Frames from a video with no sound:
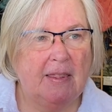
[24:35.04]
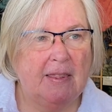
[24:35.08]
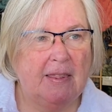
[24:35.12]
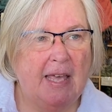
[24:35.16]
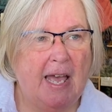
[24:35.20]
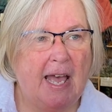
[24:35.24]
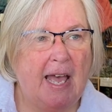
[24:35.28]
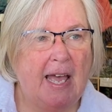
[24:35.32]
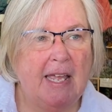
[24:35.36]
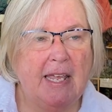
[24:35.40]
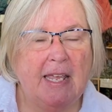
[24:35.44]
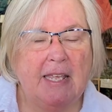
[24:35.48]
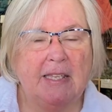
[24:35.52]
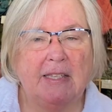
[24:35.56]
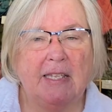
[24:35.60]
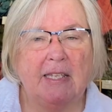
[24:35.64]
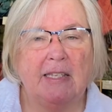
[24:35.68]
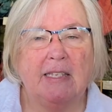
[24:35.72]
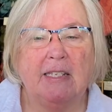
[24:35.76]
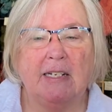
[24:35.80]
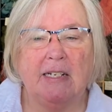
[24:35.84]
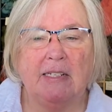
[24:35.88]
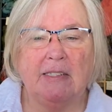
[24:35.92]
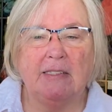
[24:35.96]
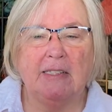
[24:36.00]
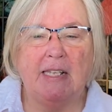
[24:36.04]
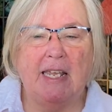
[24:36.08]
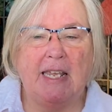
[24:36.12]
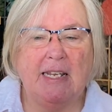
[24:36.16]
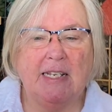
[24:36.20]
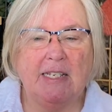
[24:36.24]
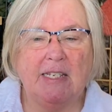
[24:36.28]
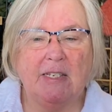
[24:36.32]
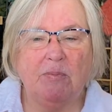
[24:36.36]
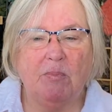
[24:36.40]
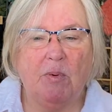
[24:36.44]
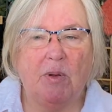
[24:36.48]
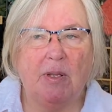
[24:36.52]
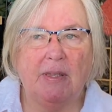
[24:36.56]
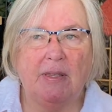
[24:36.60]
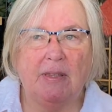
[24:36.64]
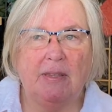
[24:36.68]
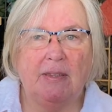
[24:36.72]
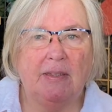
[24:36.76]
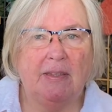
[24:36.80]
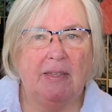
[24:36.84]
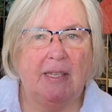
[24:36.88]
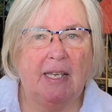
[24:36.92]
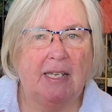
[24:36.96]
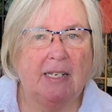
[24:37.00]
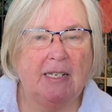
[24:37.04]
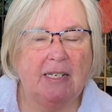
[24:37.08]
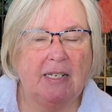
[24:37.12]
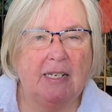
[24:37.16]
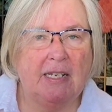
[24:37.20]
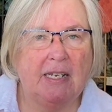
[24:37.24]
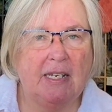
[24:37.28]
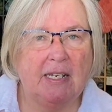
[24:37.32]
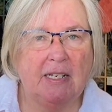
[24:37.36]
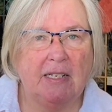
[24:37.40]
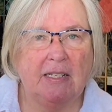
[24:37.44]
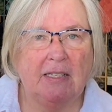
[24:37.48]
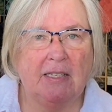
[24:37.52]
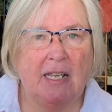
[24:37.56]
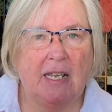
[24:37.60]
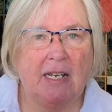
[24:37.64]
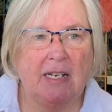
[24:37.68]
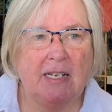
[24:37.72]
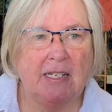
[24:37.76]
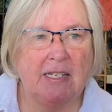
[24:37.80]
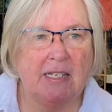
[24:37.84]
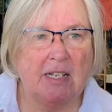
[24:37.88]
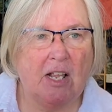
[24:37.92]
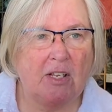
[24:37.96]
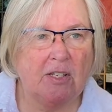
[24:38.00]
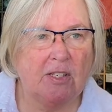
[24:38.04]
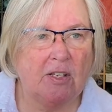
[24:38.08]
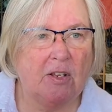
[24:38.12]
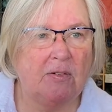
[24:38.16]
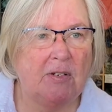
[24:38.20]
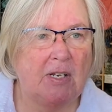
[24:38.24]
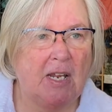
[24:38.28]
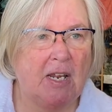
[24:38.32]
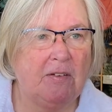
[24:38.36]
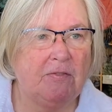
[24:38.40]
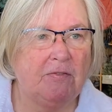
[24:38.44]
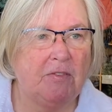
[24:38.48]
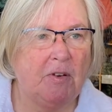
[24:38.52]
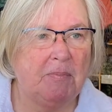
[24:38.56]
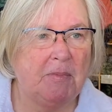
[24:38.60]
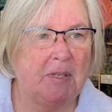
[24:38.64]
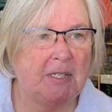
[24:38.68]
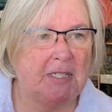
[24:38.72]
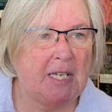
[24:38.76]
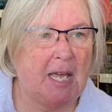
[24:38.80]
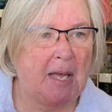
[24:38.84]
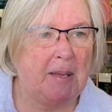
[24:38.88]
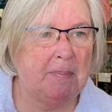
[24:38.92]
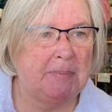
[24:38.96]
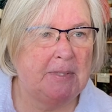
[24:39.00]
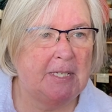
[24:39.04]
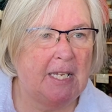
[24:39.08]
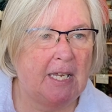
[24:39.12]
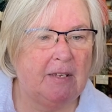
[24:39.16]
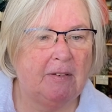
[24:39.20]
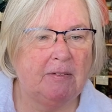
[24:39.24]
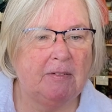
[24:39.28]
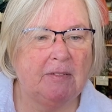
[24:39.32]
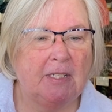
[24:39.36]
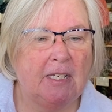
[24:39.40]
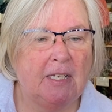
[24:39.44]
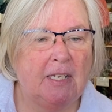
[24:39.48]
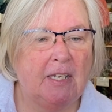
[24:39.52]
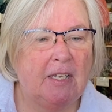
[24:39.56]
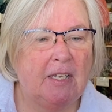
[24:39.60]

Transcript: That and the little lace one that is also knit from the top down.